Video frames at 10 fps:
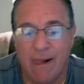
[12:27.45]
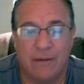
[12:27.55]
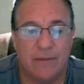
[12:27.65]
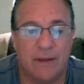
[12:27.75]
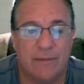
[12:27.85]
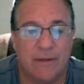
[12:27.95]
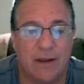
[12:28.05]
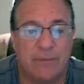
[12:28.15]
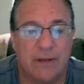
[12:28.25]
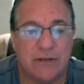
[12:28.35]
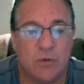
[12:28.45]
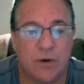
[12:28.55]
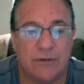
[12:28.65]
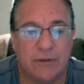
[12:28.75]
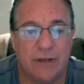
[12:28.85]
maybe they pitched
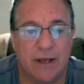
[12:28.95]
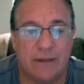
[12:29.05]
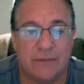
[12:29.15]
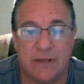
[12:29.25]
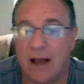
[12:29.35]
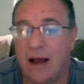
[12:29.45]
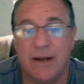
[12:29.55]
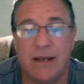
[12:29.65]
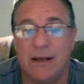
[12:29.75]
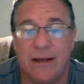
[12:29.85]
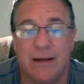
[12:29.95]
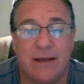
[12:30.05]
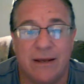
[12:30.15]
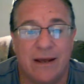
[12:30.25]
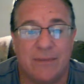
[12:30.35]
1 or 2 games. How do you
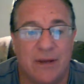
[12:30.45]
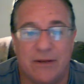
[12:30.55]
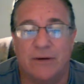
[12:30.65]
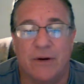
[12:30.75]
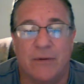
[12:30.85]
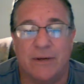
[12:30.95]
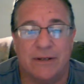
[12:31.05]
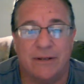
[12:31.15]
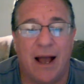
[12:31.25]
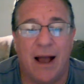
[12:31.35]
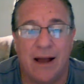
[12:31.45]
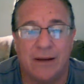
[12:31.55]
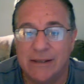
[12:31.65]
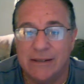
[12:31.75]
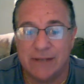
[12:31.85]
handicap that? You don't know what you
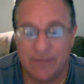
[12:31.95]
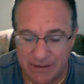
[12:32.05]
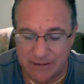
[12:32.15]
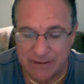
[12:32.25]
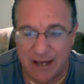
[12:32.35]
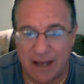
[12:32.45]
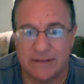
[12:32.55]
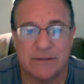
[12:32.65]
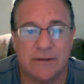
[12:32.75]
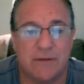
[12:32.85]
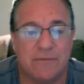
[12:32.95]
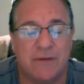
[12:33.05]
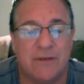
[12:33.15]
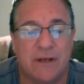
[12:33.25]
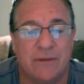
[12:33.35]
got. Some of these guys gives up
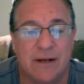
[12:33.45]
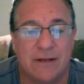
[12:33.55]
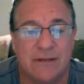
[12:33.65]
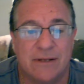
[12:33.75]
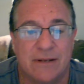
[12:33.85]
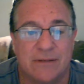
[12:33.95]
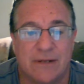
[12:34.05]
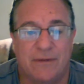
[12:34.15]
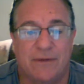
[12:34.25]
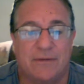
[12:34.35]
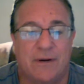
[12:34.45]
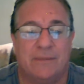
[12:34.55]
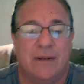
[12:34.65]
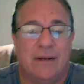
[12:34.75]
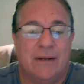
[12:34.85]
15 runs, and then some of
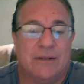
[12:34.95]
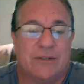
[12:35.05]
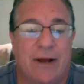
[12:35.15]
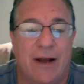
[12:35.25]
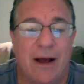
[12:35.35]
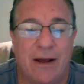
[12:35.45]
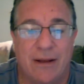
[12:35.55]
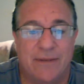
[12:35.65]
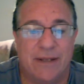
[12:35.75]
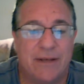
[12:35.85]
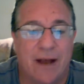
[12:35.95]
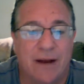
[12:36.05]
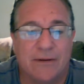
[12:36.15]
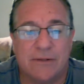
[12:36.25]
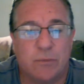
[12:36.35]
them shut out. I mean, the
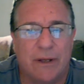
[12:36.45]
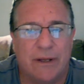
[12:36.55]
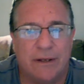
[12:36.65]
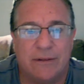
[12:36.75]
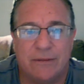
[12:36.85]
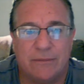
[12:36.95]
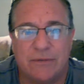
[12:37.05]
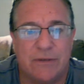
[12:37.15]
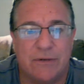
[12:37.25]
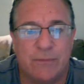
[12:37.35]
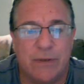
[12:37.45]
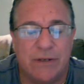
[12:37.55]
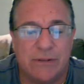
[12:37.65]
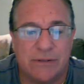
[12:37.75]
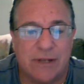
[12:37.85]
Tigers played 2
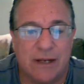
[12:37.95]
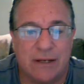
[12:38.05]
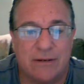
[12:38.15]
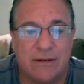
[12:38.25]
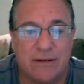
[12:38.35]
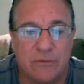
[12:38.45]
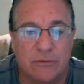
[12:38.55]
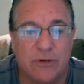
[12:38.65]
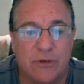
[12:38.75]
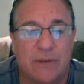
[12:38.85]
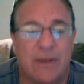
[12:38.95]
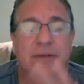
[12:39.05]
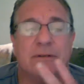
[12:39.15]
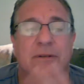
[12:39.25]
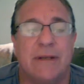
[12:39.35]
pitchers that were doing
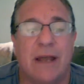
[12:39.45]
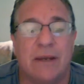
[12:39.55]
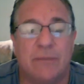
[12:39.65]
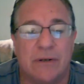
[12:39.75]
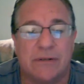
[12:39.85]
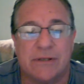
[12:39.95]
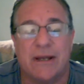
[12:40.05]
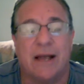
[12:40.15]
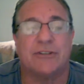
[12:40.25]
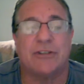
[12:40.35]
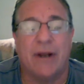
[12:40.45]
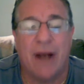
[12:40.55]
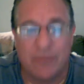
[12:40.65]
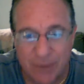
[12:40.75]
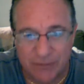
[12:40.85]
major league debuts, and they got shut
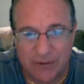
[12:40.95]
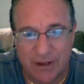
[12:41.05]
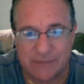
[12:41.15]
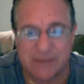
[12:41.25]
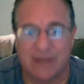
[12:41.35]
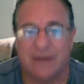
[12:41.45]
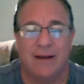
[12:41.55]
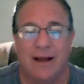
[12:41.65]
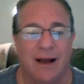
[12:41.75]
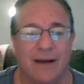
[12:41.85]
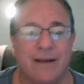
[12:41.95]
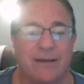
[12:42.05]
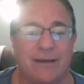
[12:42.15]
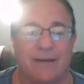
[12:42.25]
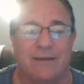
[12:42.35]
out in both games. What
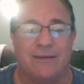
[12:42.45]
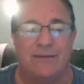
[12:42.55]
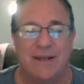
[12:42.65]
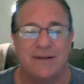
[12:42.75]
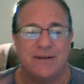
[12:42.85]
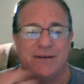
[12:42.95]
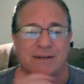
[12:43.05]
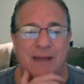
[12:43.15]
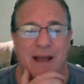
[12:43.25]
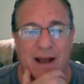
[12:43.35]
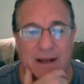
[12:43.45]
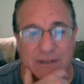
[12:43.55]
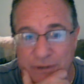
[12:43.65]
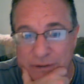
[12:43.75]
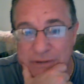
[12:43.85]
do you do with that?
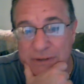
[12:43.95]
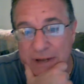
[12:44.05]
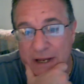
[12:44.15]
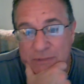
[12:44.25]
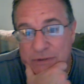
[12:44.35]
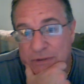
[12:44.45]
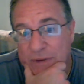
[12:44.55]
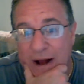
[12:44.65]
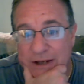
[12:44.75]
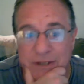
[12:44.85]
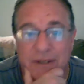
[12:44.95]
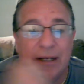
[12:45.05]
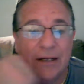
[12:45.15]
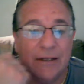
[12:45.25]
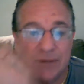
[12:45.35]
So those are games you watch
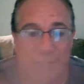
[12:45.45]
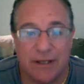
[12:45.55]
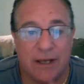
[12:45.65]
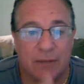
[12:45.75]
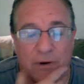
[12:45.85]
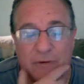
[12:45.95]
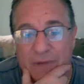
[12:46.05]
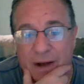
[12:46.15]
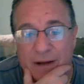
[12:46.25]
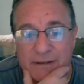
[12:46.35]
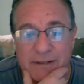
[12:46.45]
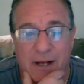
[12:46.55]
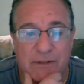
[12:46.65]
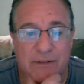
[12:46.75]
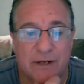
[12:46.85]
till you get profile. It's
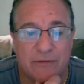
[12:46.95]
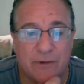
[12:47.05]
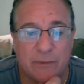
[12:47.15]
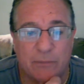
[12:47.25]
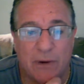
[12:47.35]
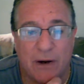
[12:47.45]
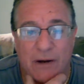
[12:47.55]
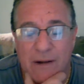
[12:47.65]
almost like football,